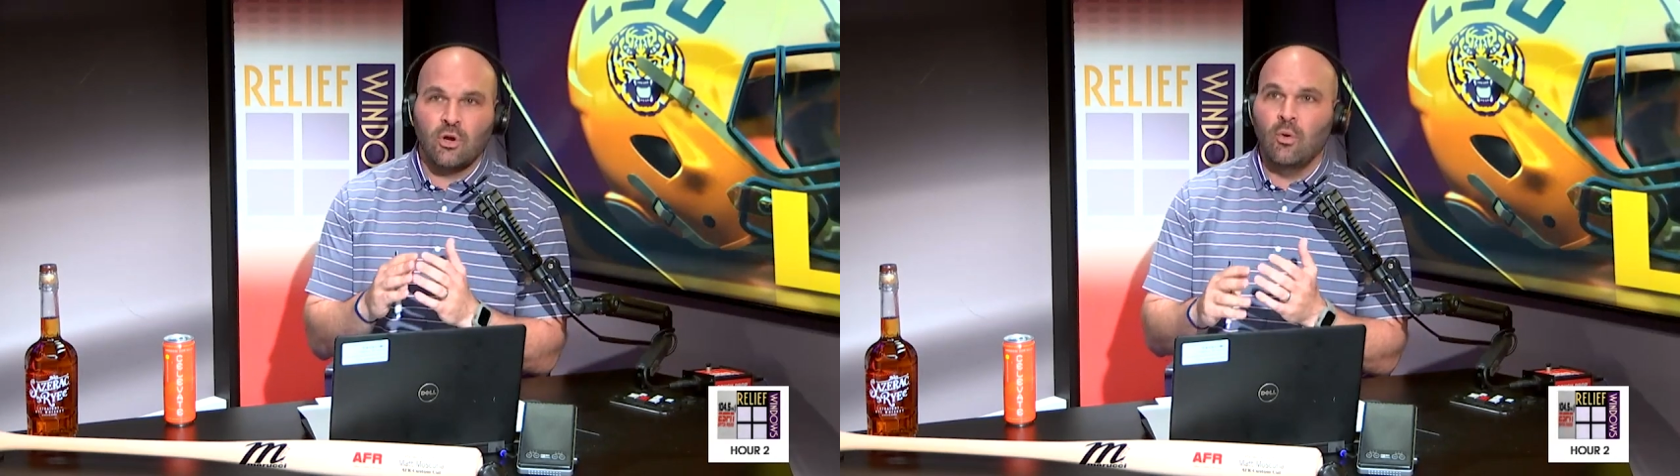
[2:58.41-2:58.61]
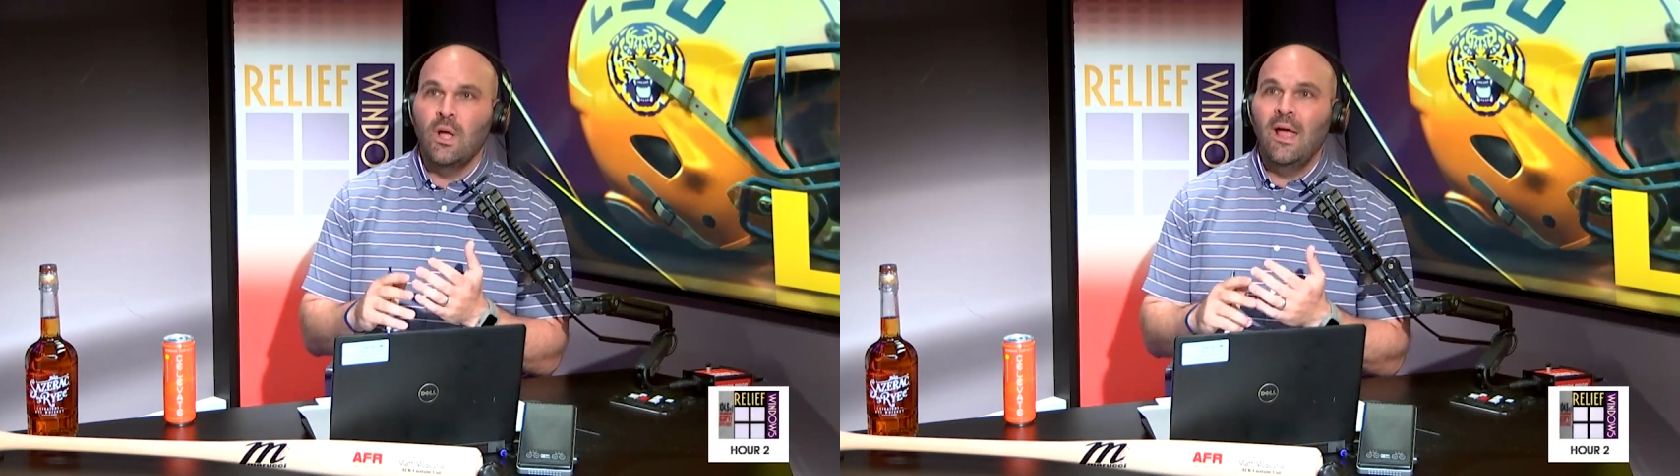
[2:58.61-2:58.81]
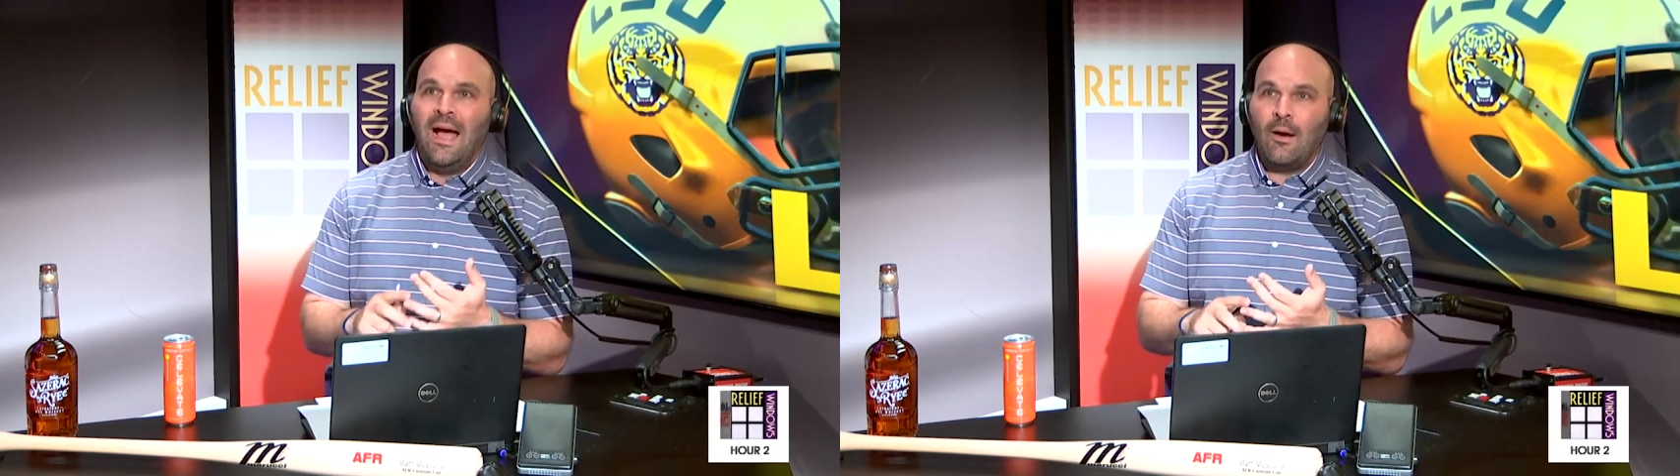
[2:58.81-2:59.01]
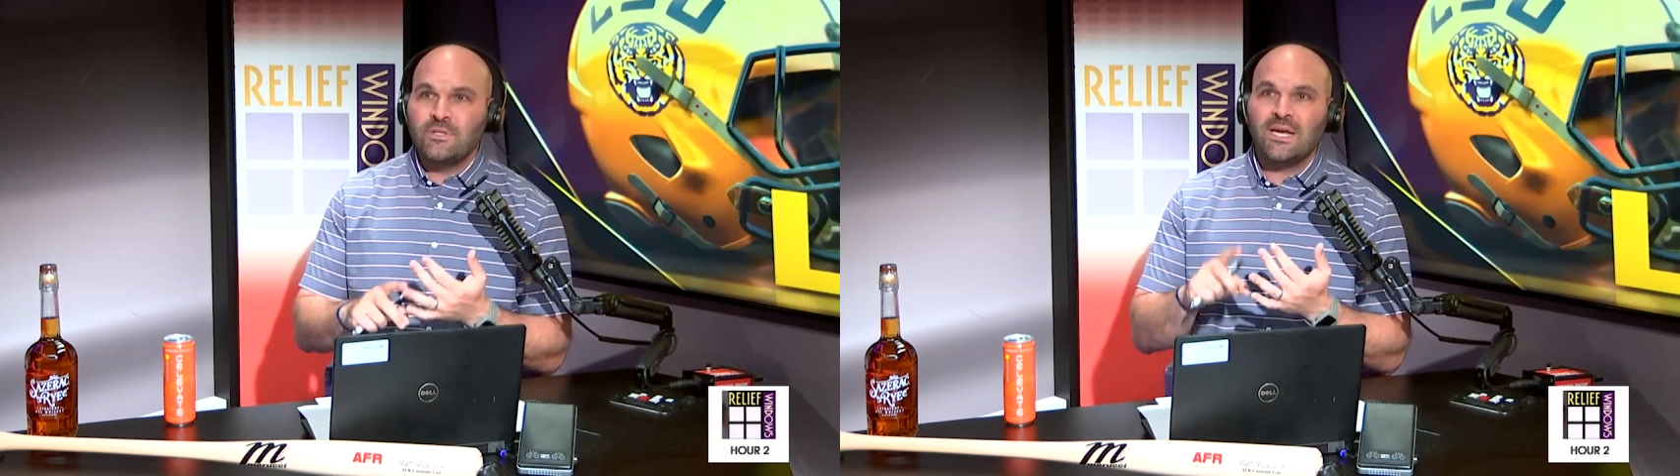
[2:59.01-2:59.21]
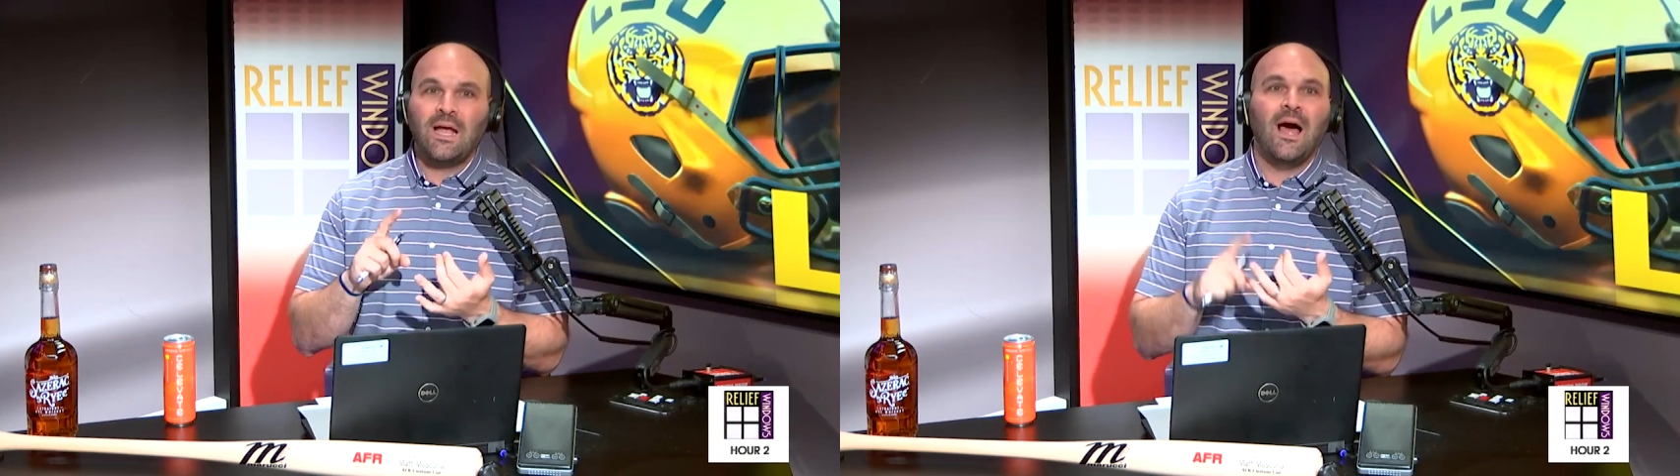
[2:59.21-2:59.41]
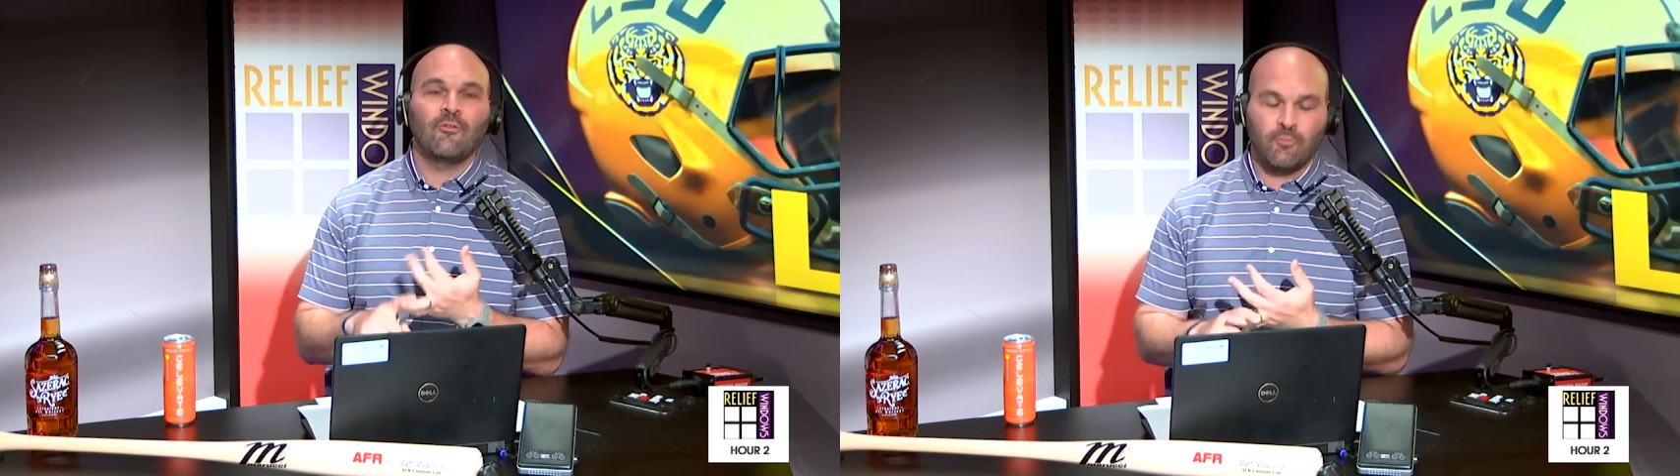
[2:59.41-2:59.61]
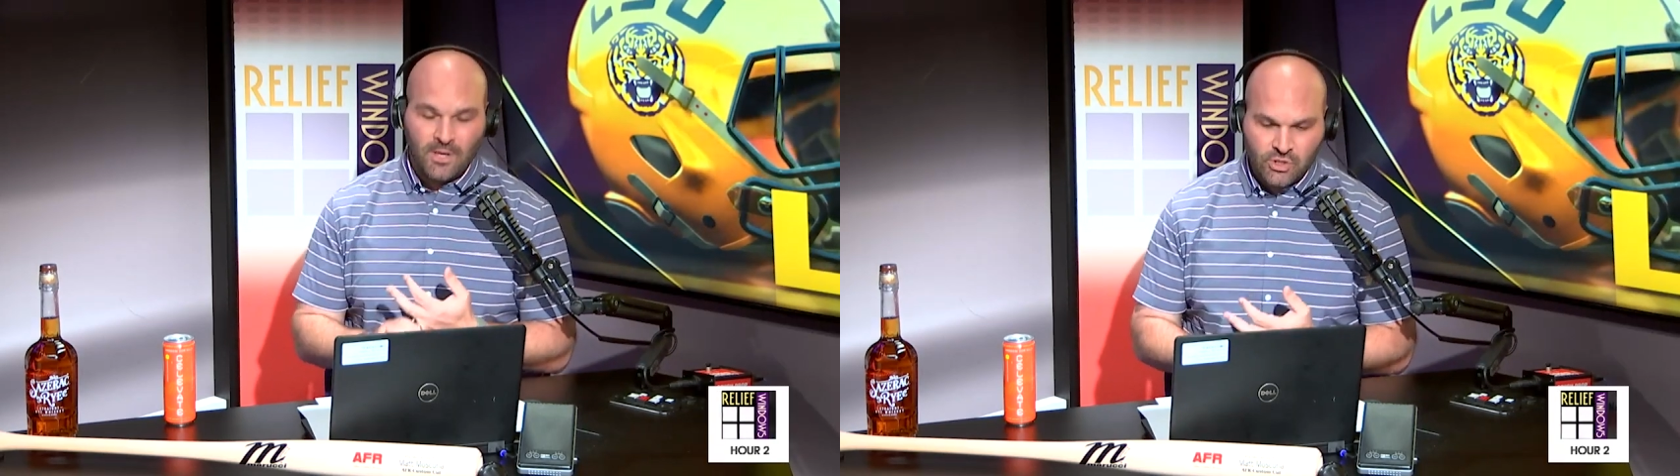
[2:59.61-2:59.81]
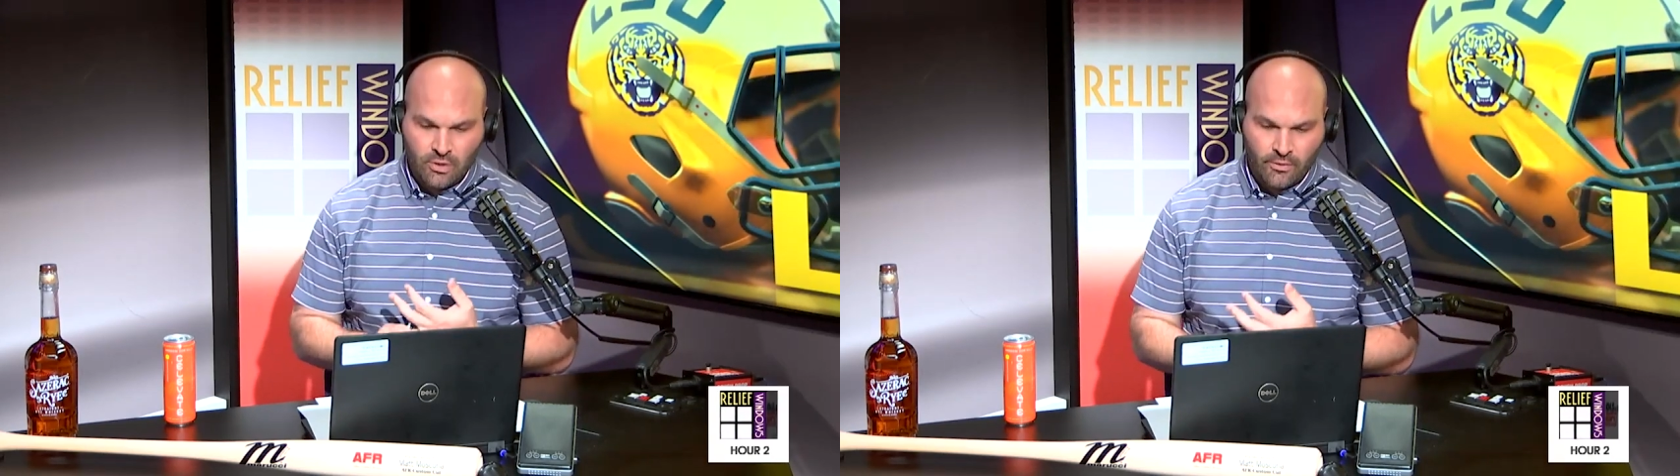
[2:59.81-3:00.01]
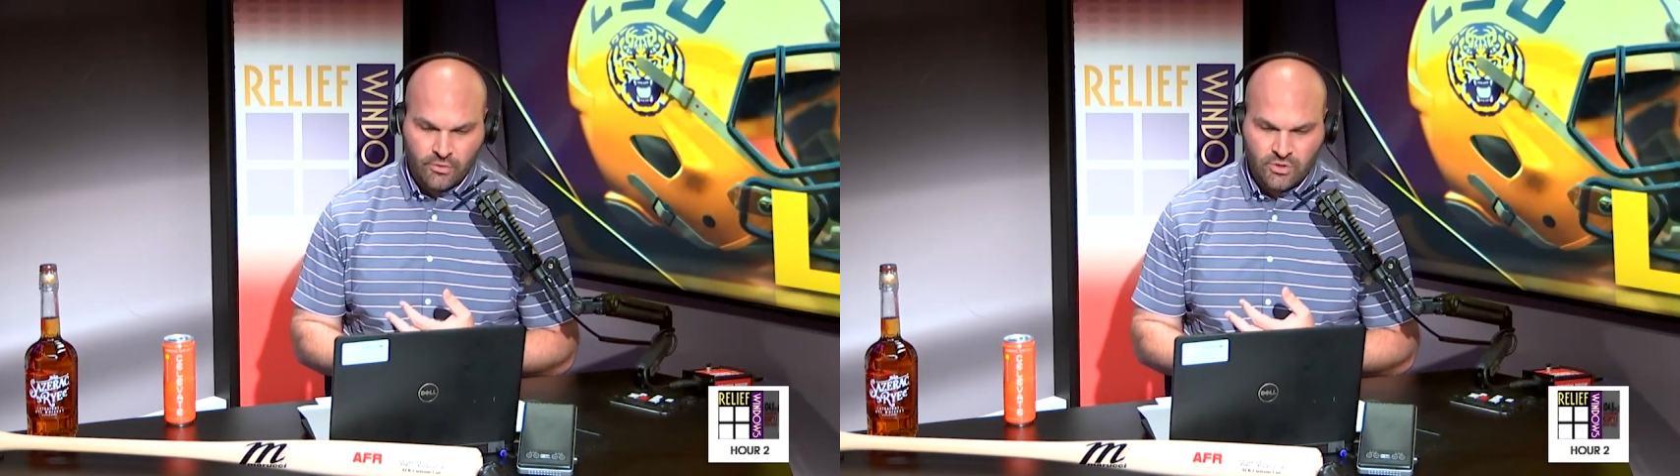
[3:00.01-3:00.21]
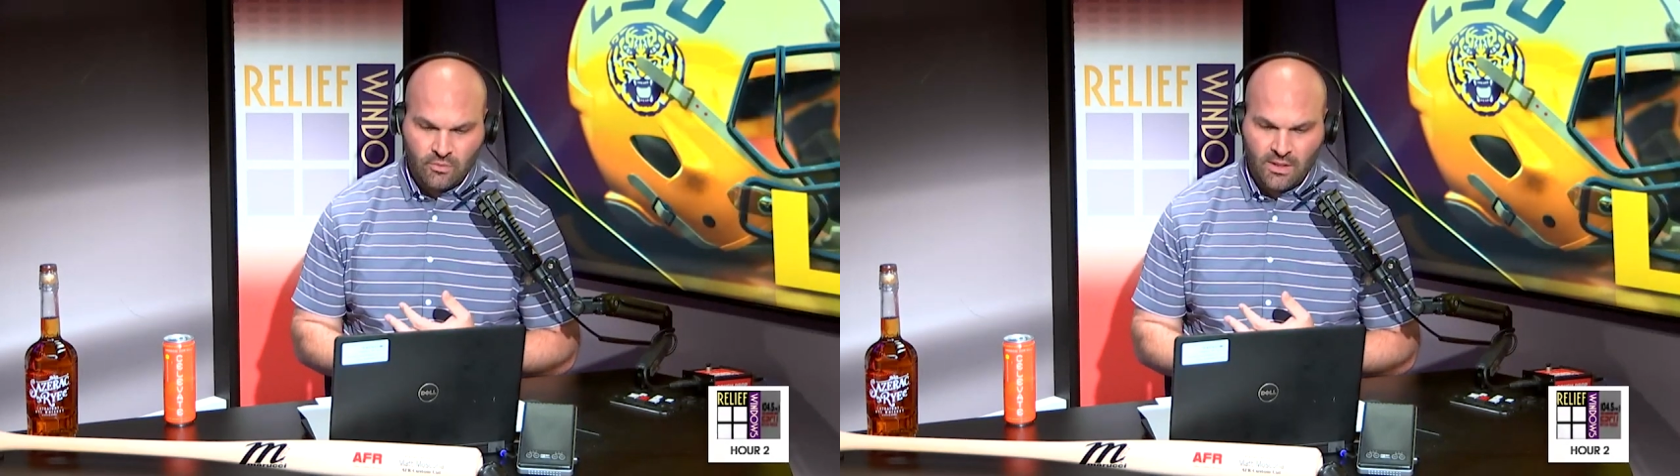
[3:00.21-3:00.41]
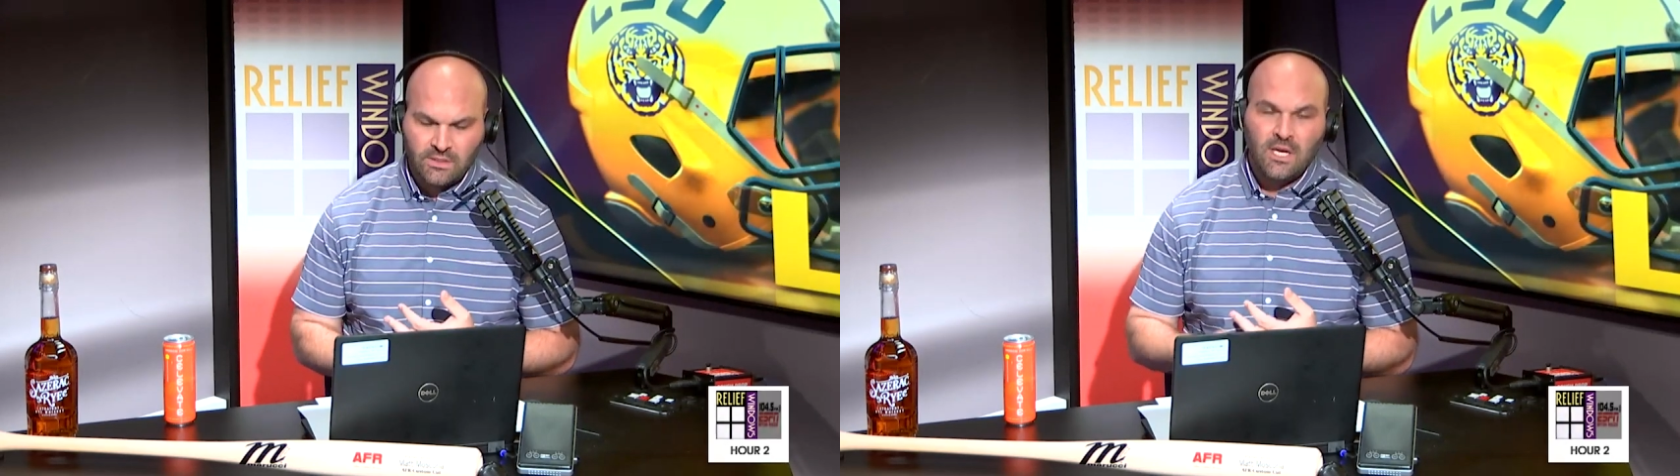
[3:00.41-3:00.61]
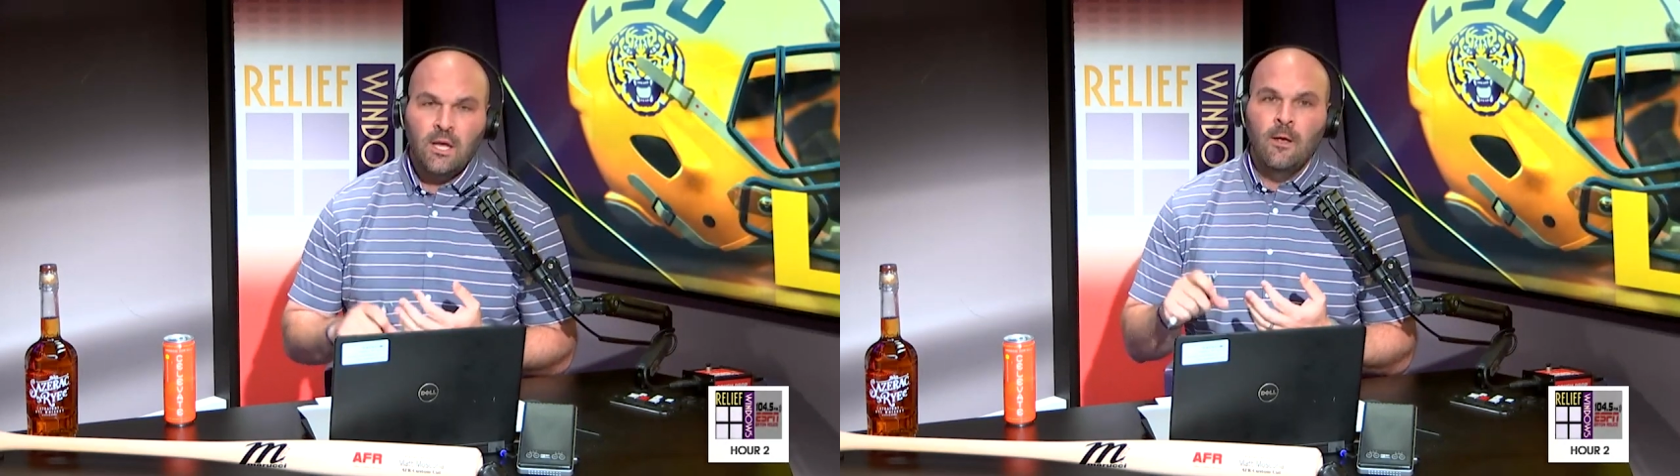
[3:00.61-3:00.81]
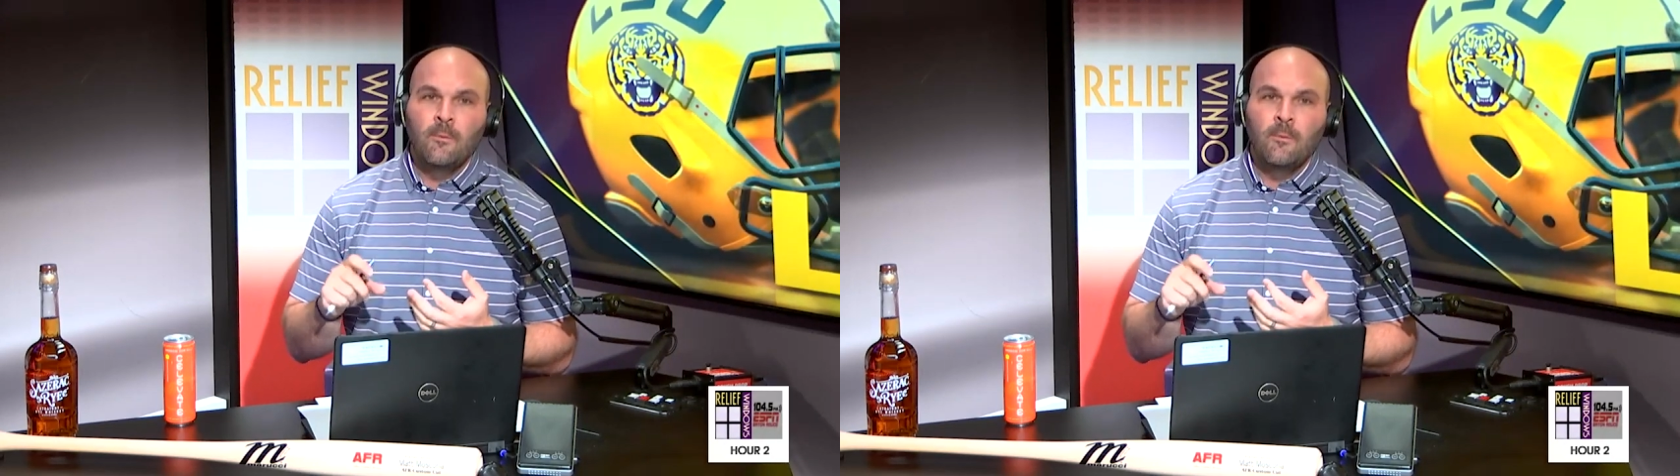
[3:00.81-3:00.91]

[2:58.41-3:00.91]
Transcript: So I would say confirmation on those two things.